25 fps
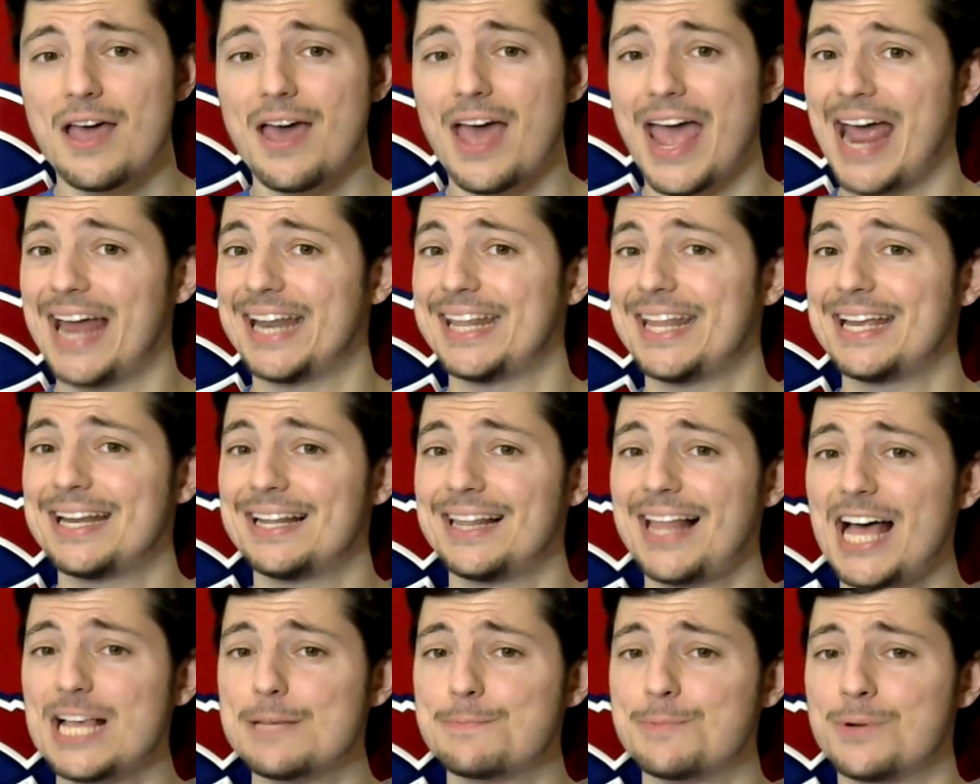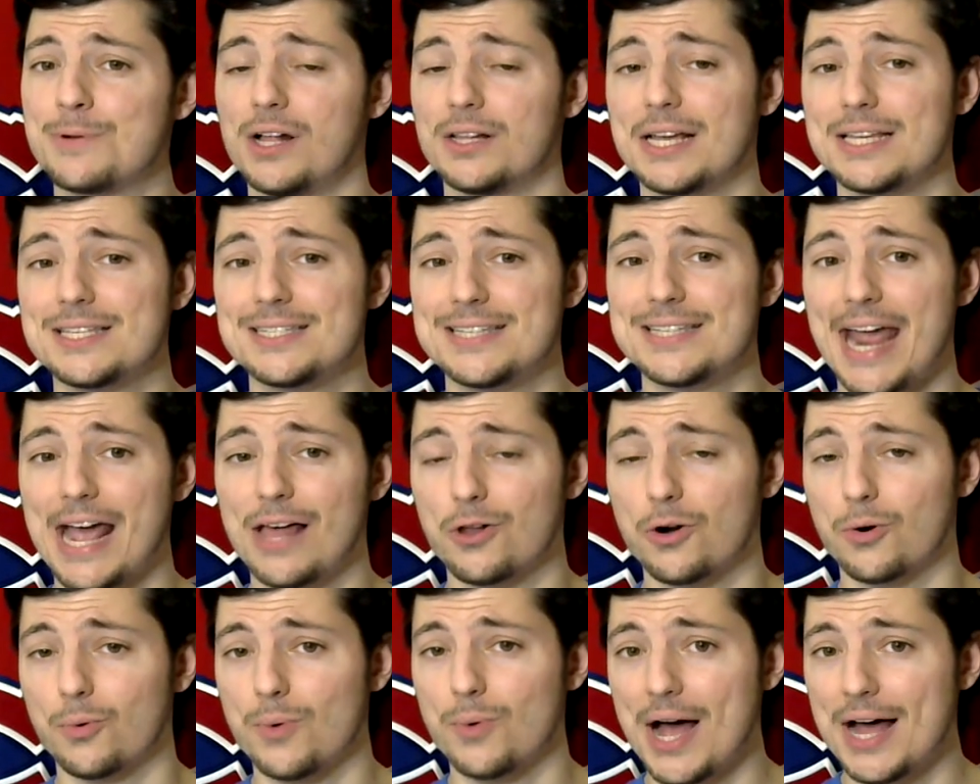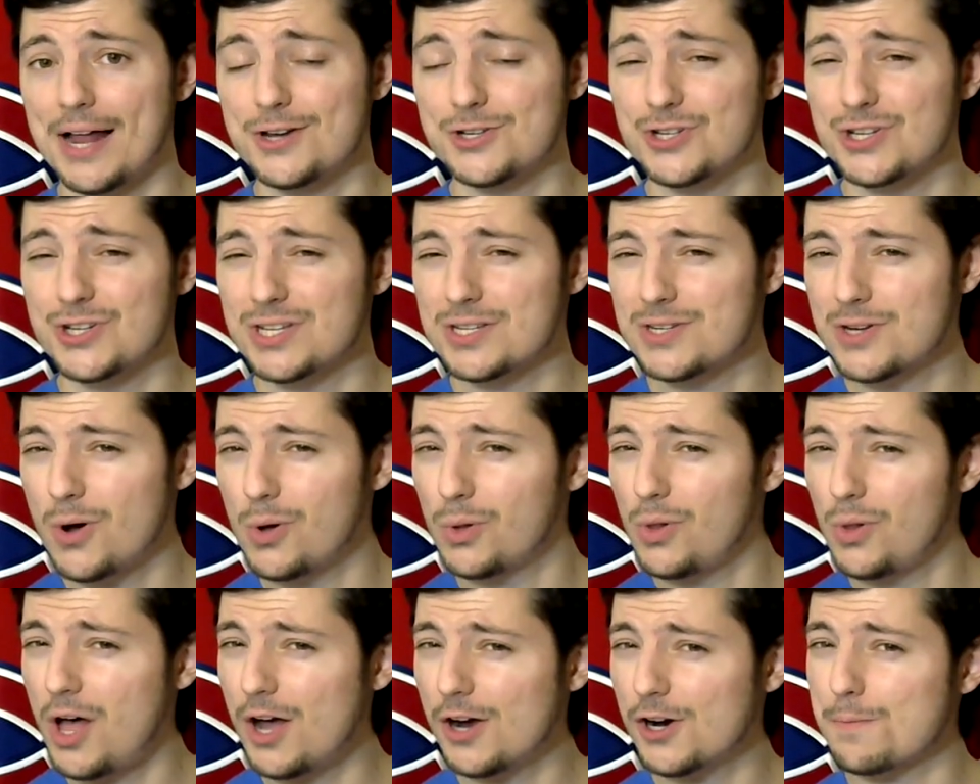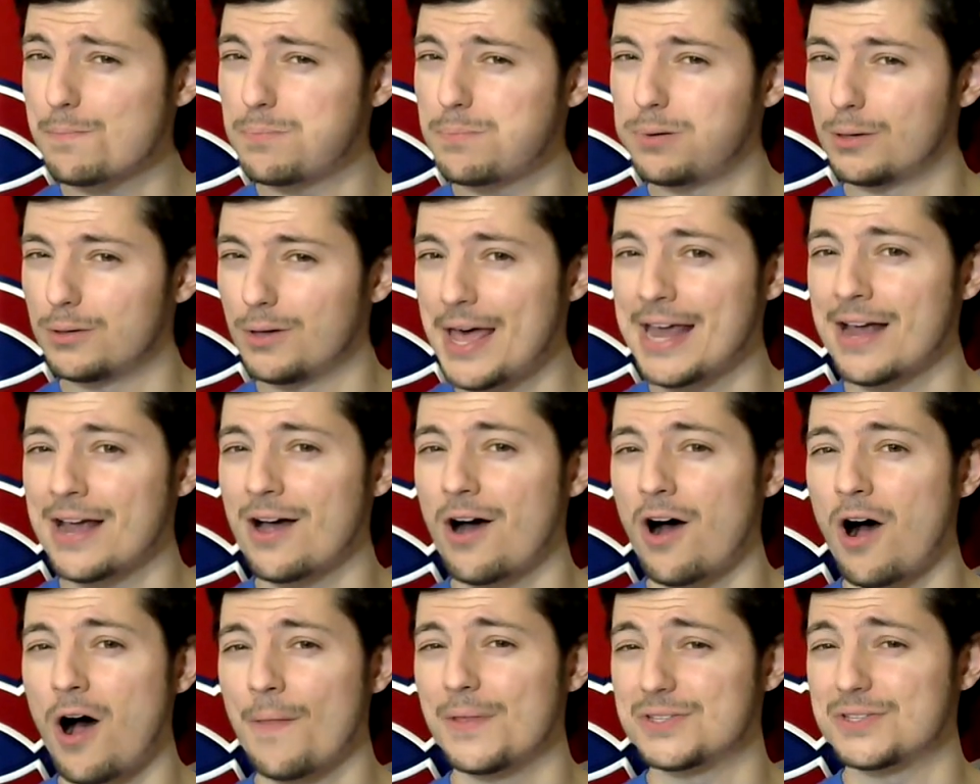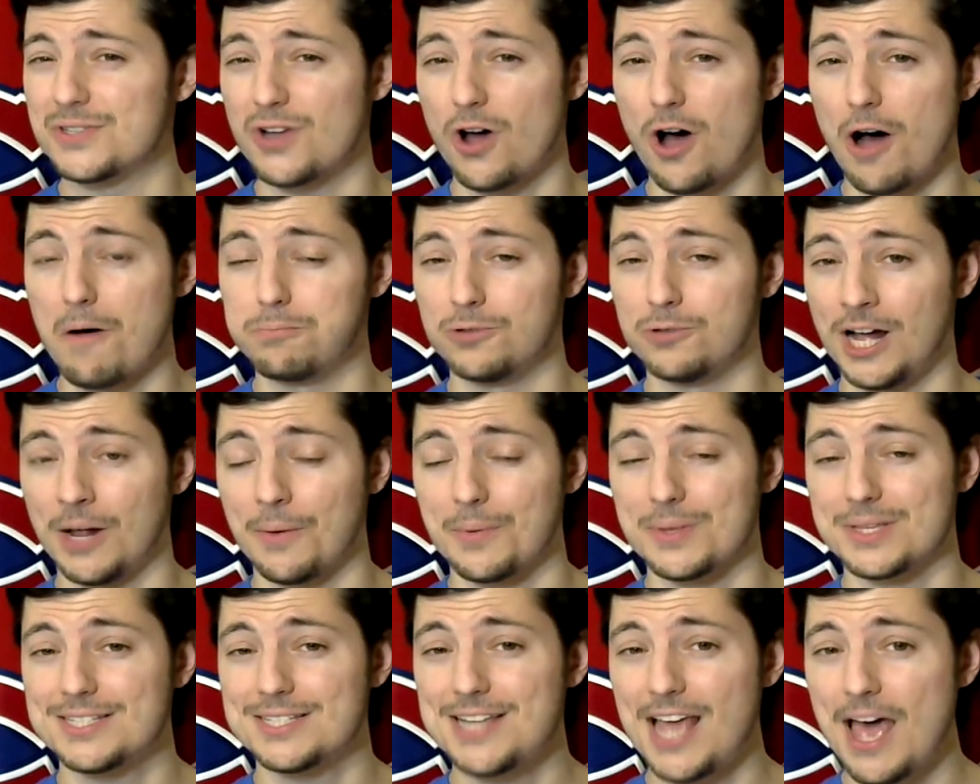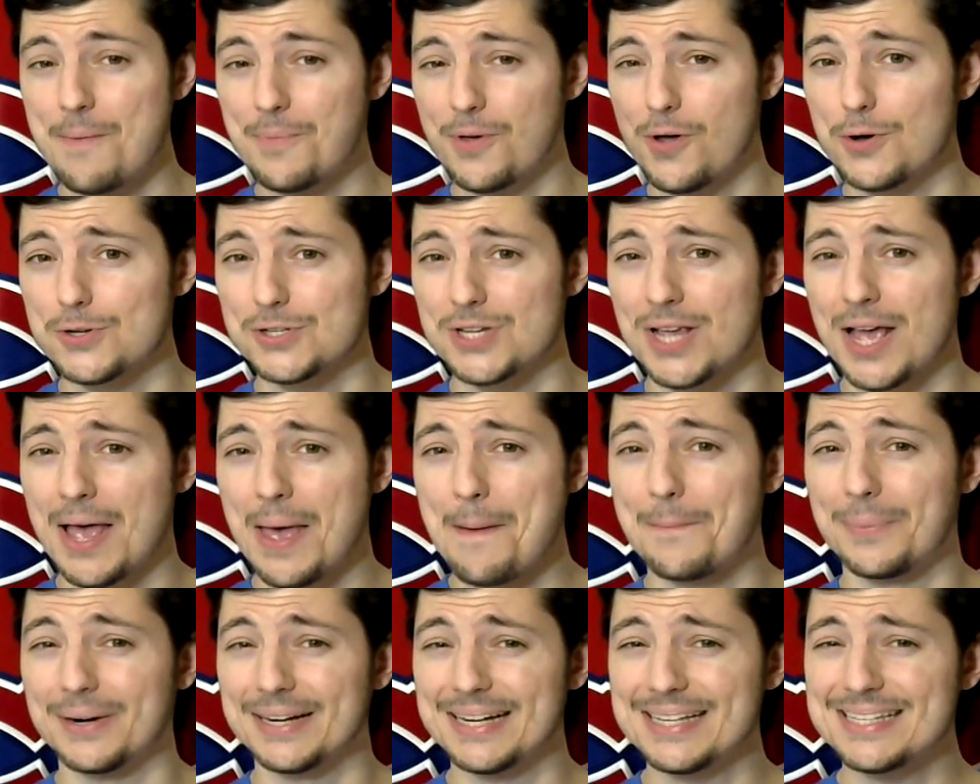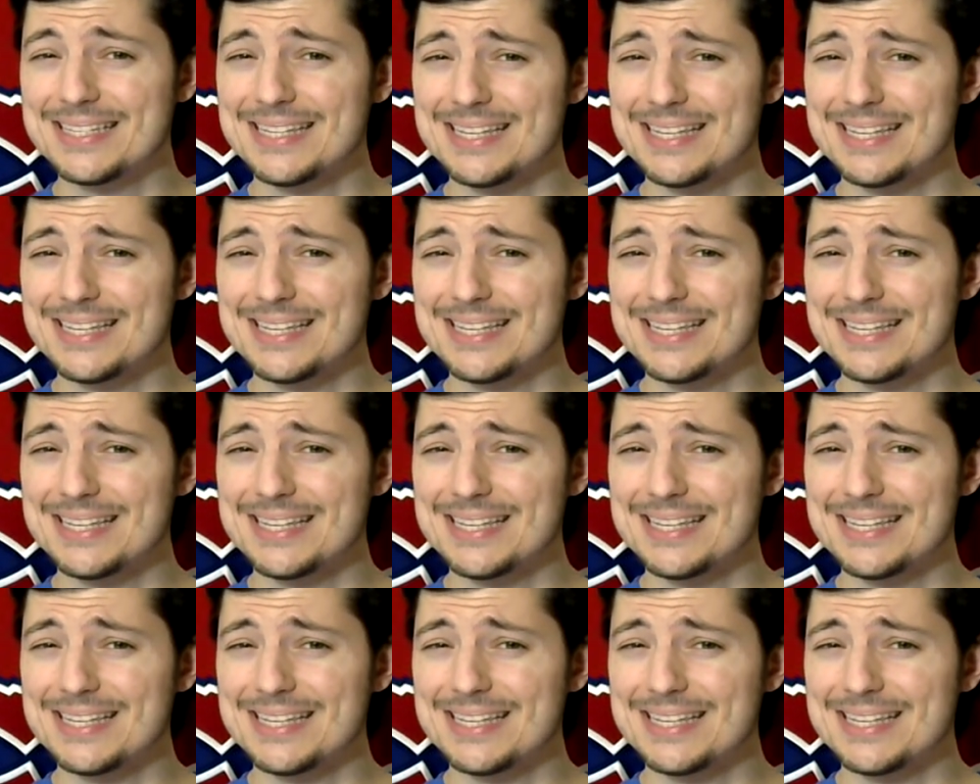And then last but not least, Taylor Radish is no longer playing on the top line with Stamkos, but is